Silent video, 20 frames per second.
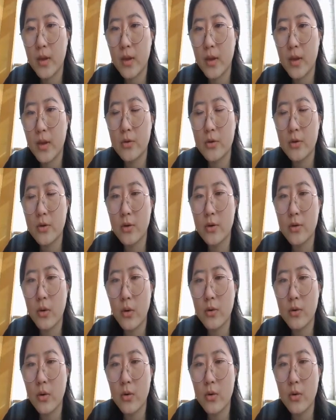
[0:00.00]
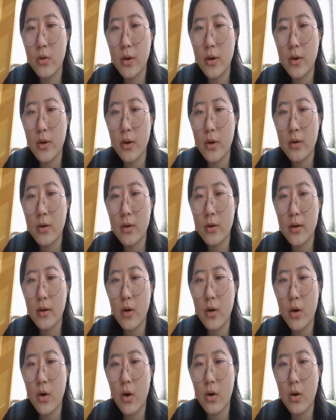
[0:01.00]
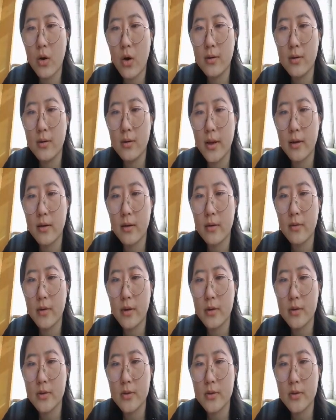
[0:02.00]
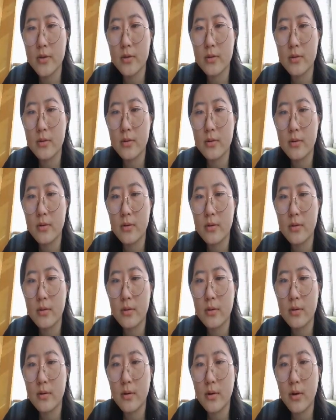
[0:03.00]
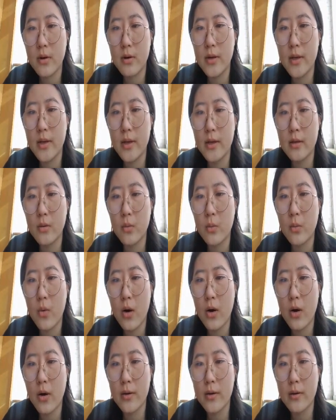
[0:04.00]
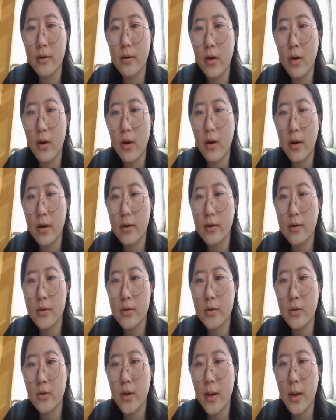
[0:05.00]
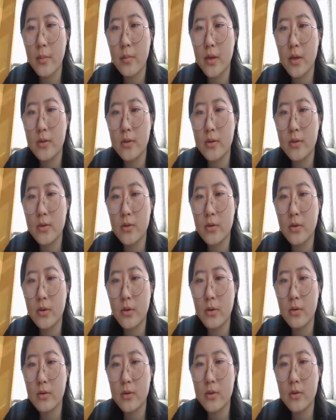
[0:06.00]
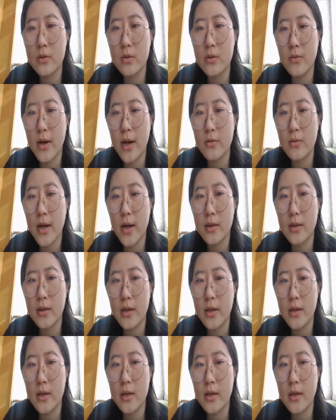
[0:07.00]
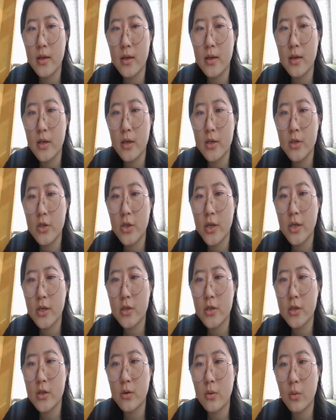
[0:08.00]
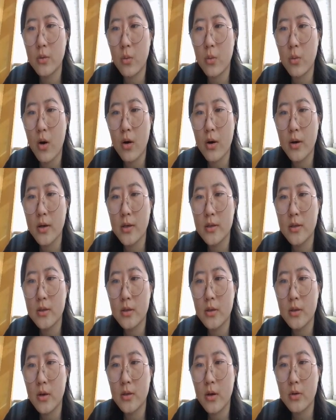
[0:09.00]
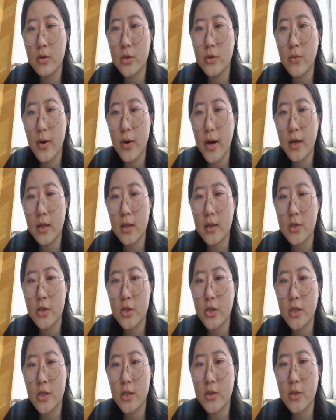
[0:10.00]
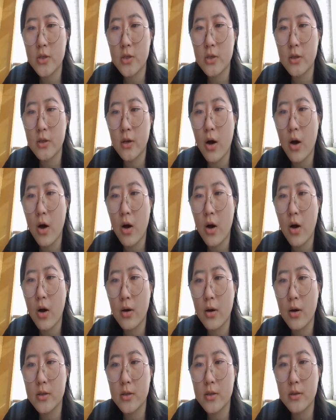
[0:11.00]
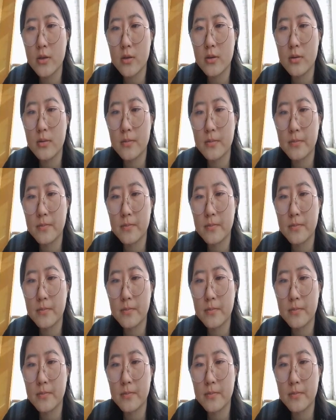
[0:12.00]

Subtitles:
And you could also click unlink this, unlink the width and height. So that means you could directly change the width or directly change the height.